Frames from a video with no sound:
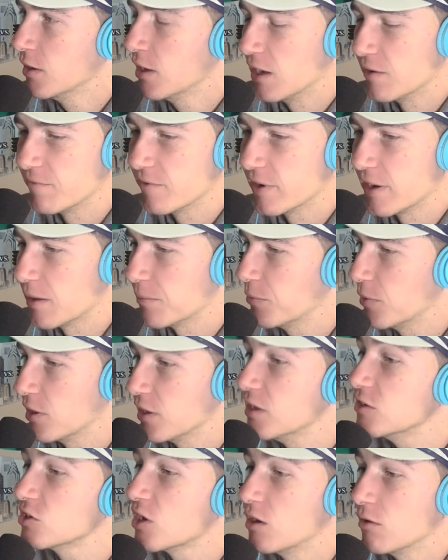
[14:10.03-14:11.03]
I forget, but
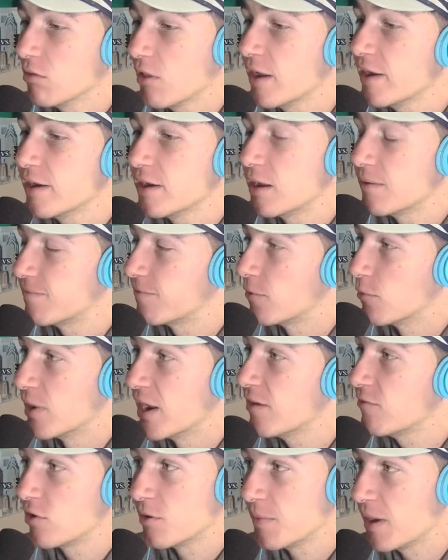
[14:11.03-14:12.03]
he's going to light it up for
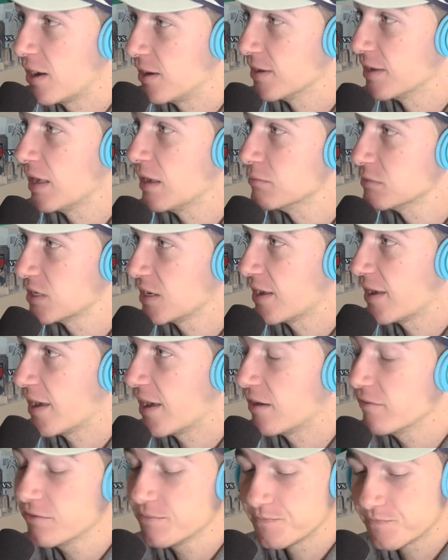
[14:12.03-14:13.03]
whatever amount of games they
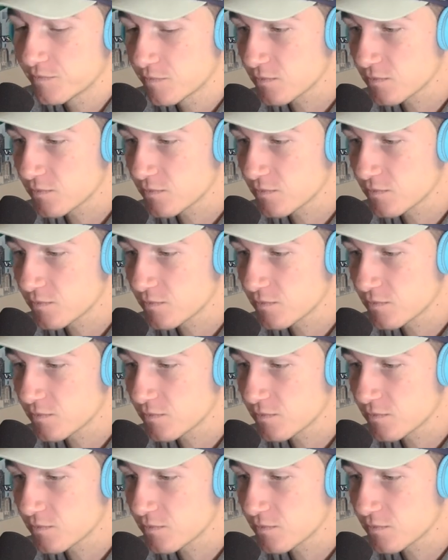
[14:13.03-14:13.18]
have.